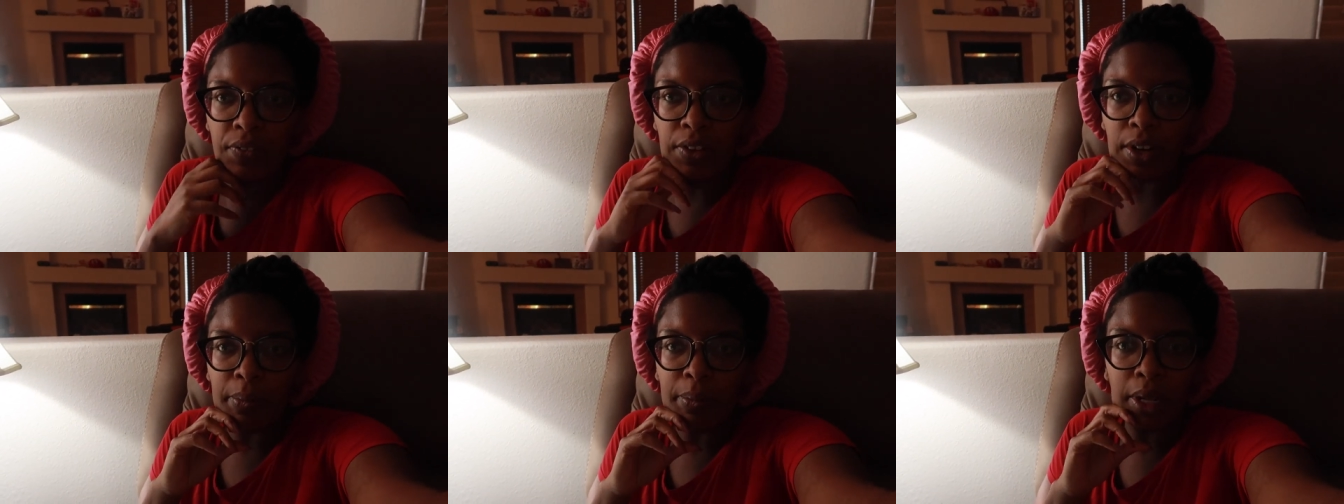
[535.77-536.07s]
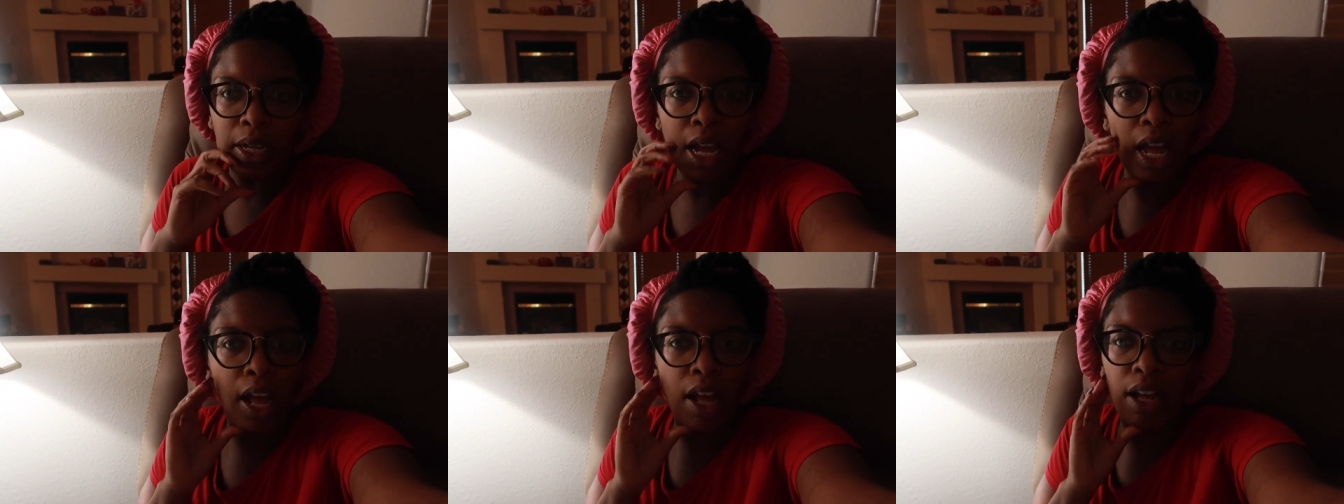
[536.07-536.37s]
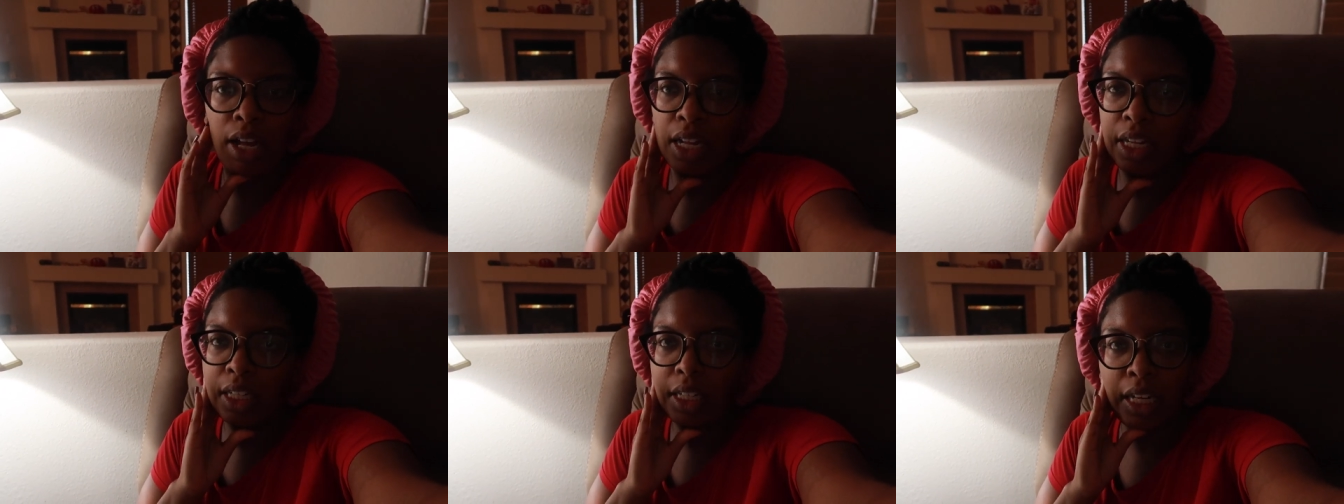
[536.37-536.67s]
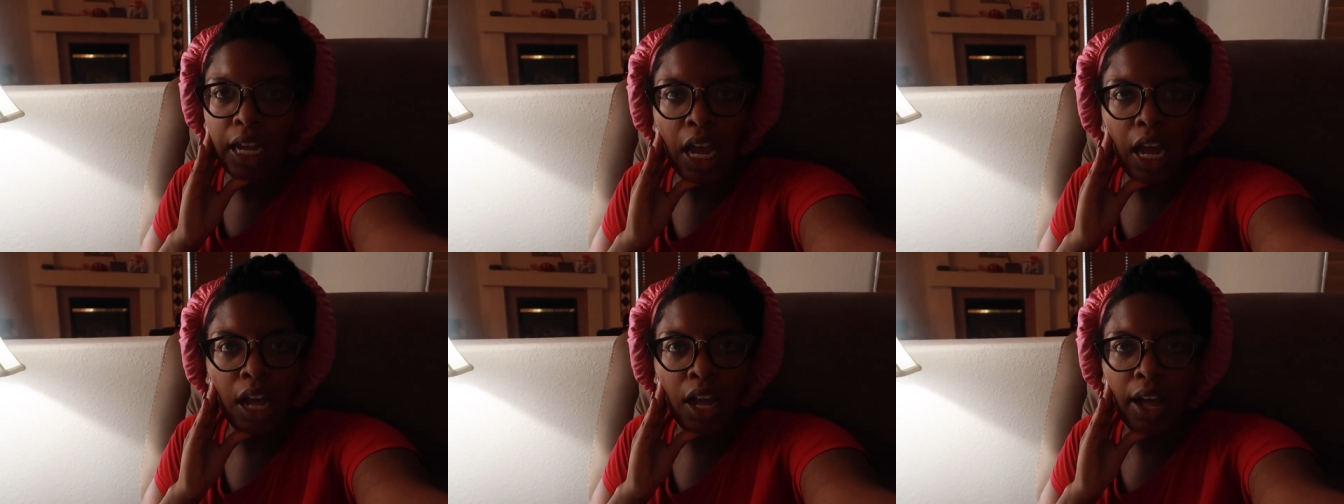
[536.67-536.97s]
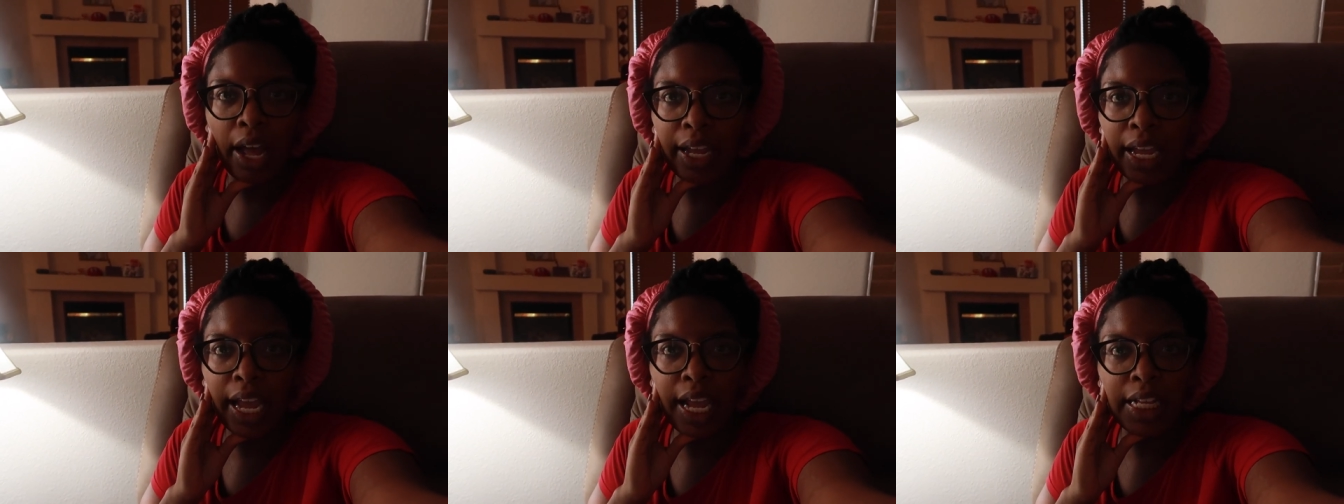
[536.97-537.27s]
and I'm like, oh, no,
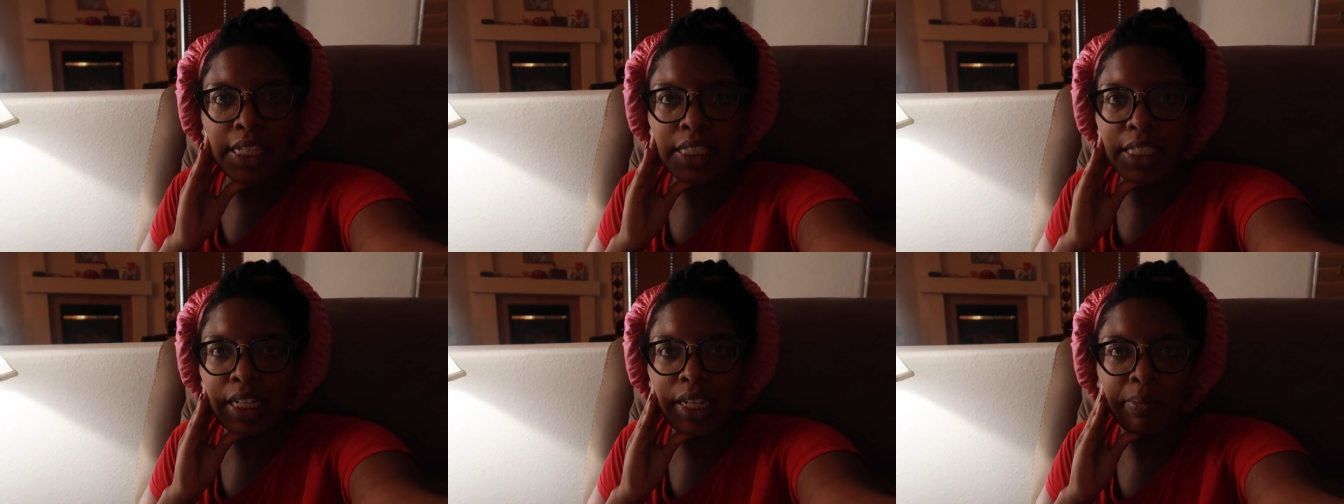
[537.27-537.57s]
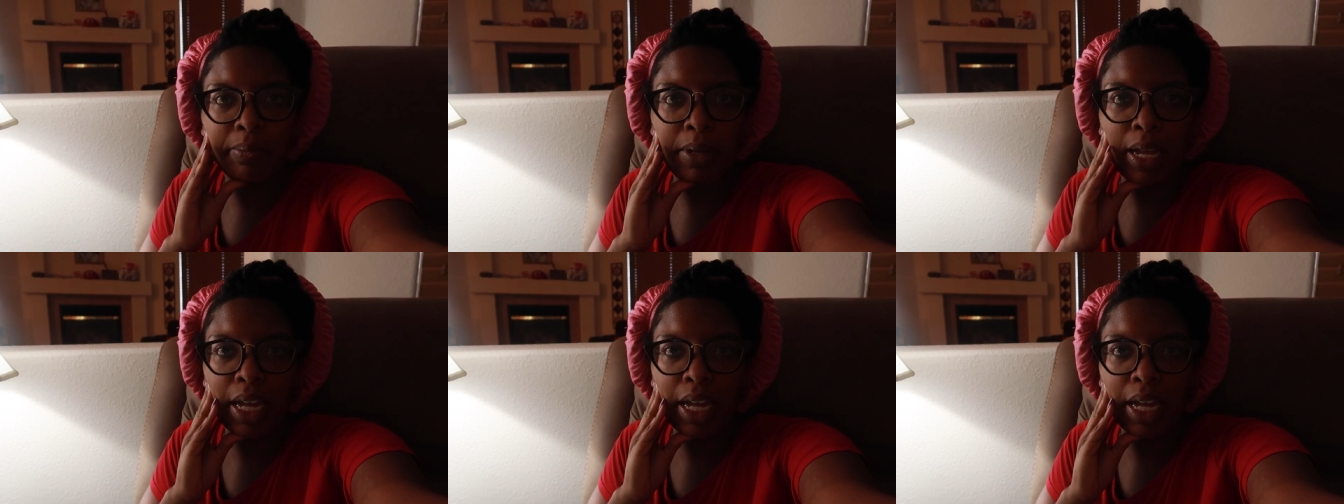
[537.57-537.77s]
I can't sleep